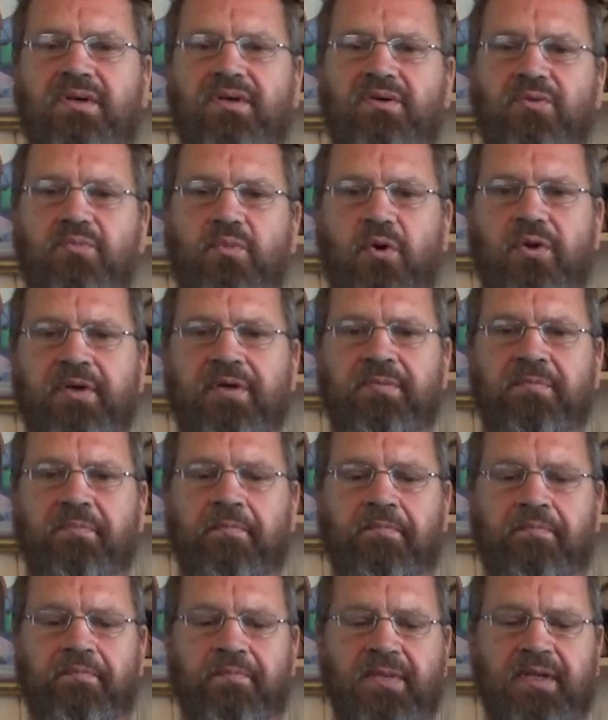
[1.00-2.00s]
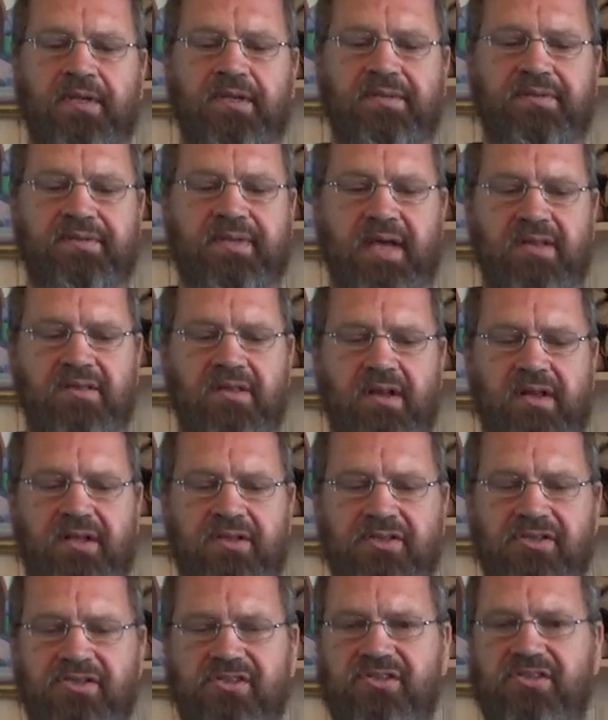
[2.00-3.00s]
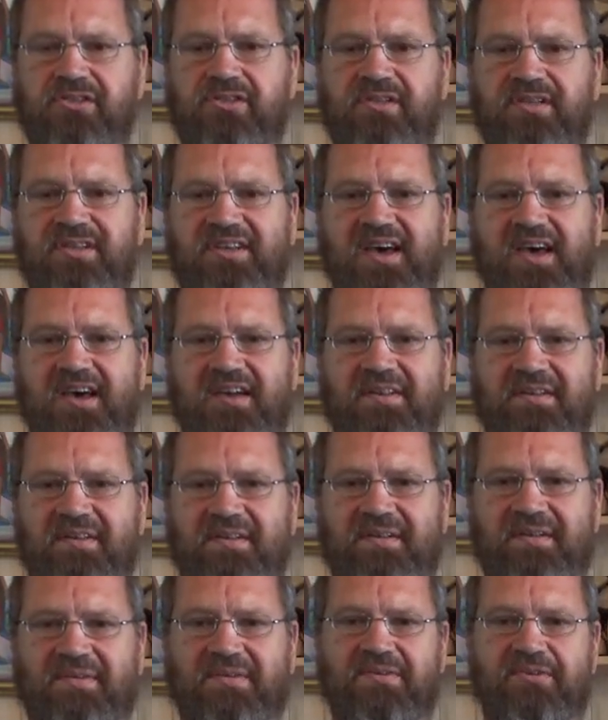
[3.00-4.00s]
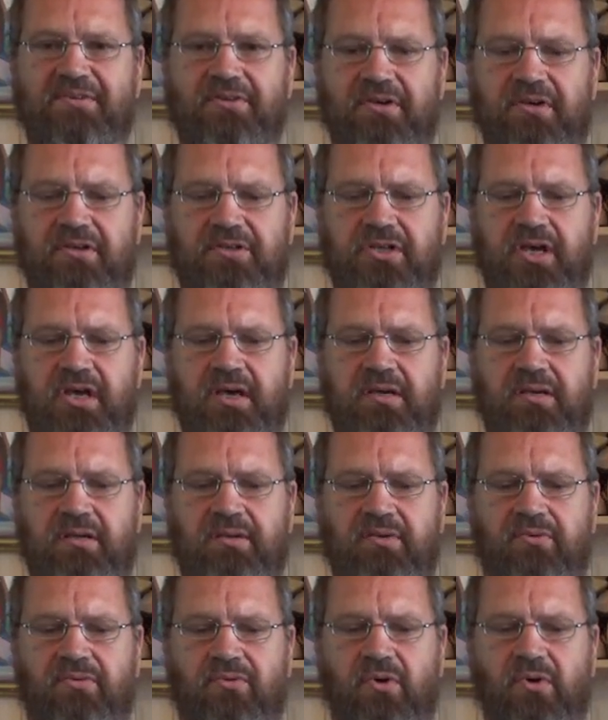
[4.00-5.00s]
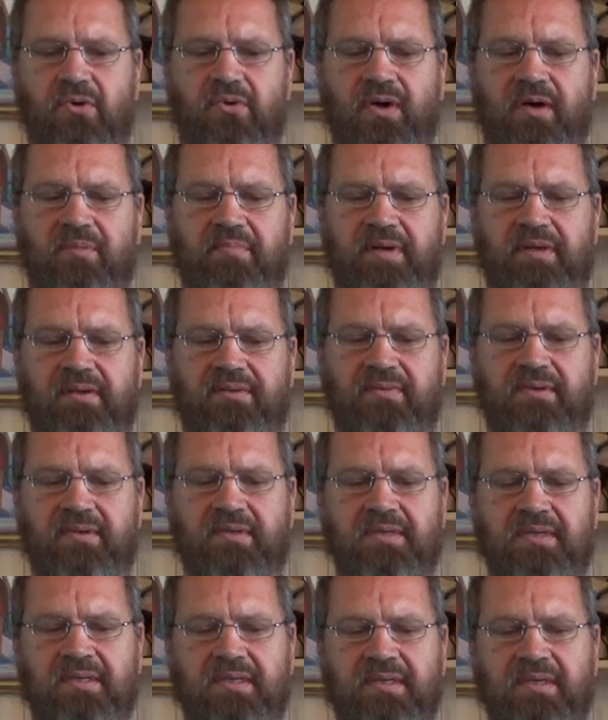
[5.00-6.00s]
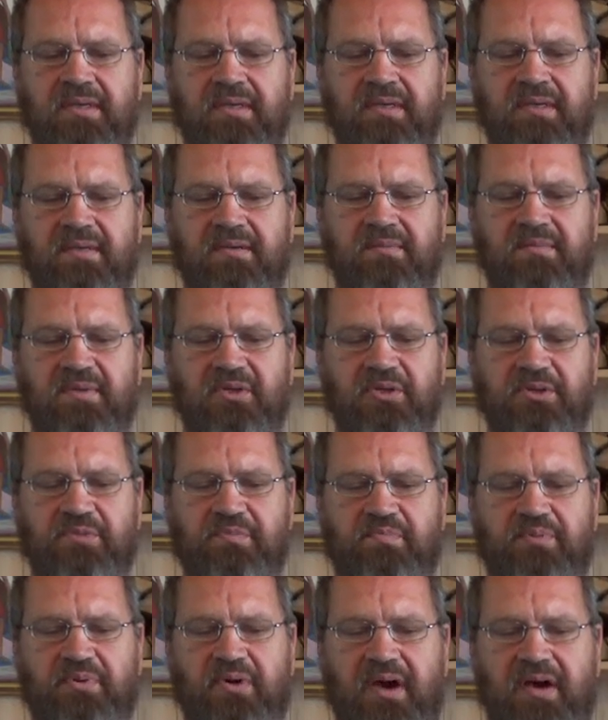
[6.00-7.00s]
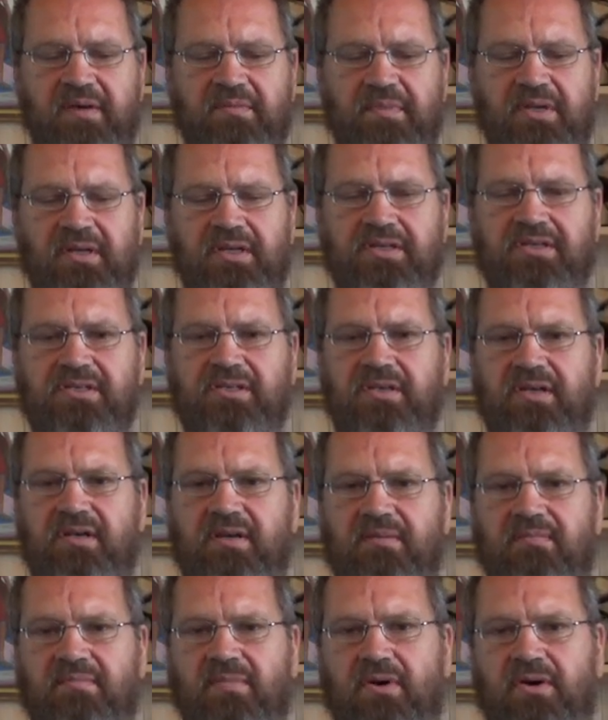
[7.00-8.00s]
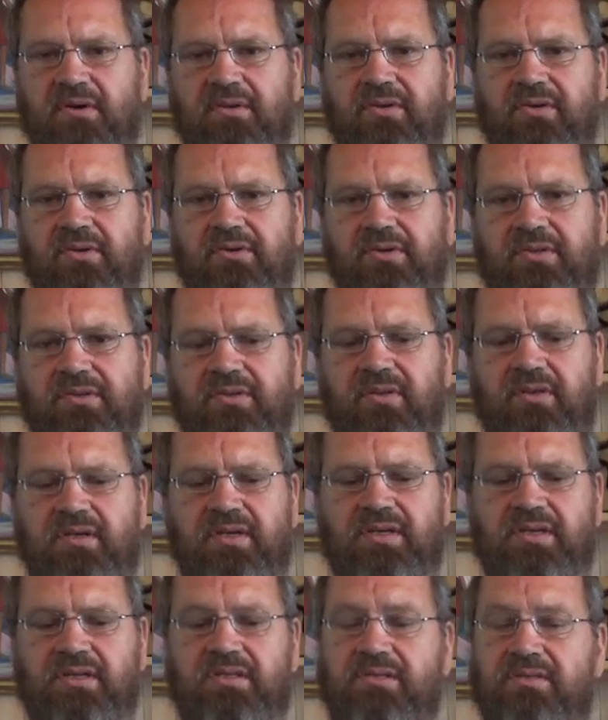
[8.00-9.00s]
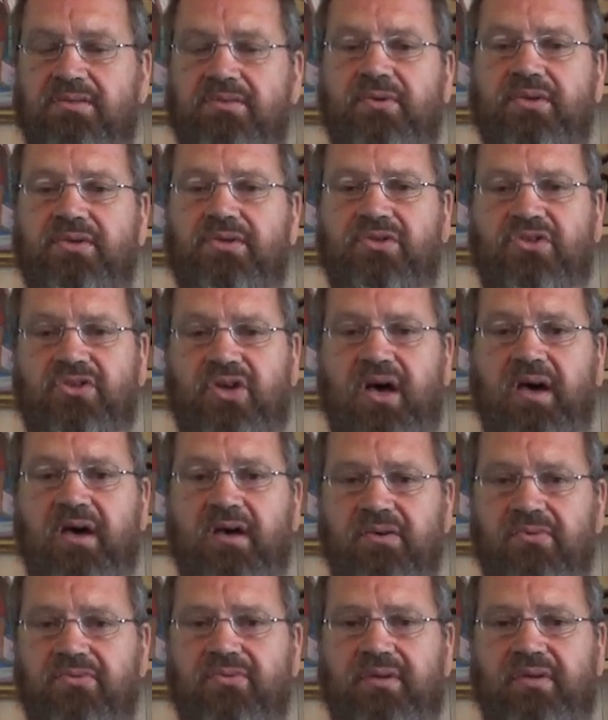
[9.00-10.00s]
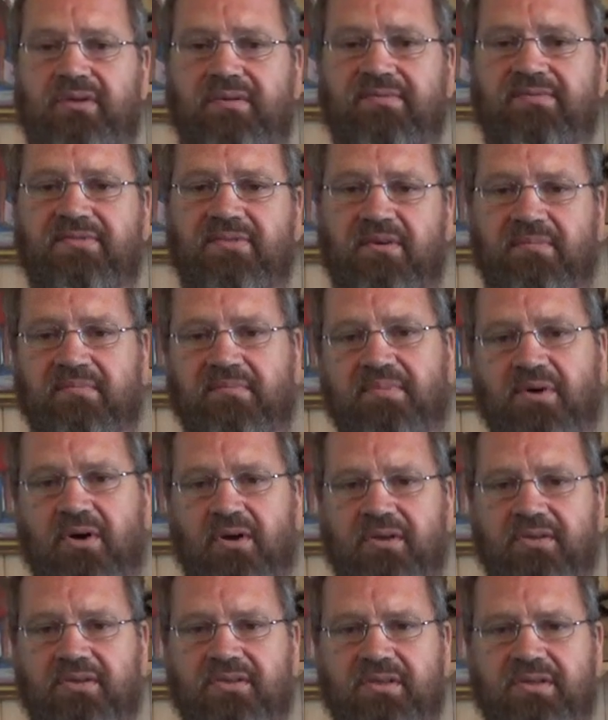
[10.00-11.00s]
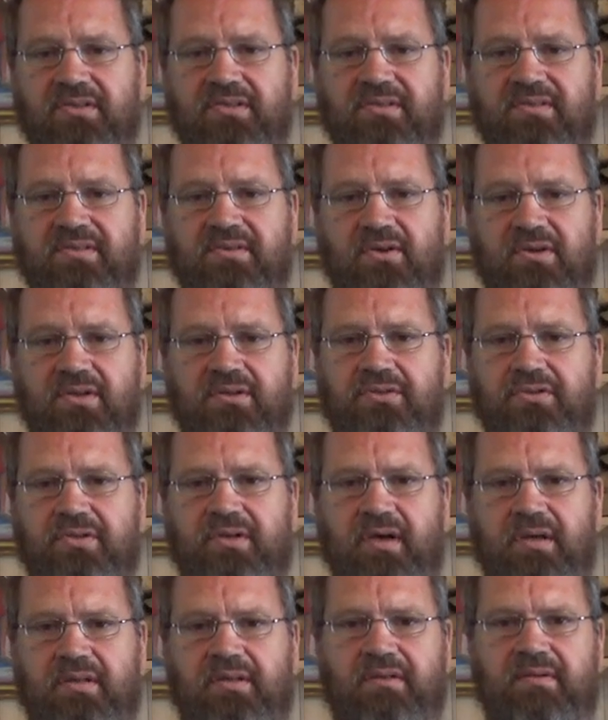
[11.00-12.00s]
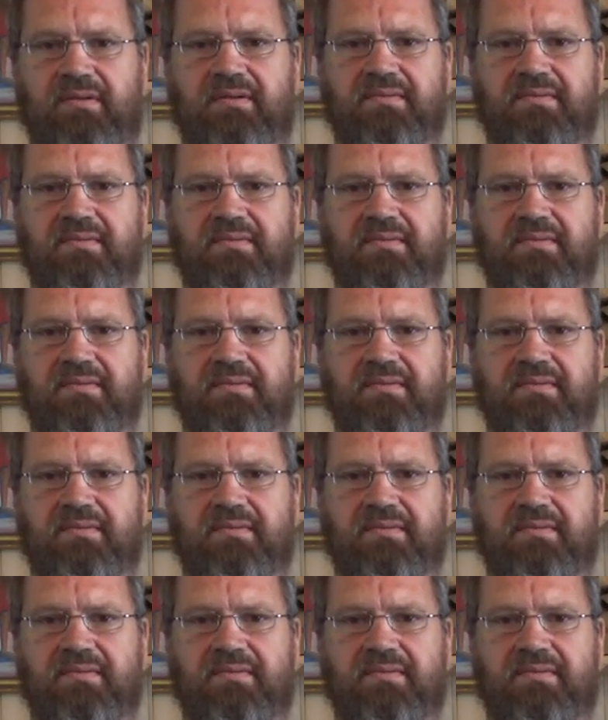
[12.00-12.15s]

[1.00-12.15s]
Good morning. Netherlands, again, third day in a row, I believe, because Prime Minister Mark Rutte is retiring from politics altogether.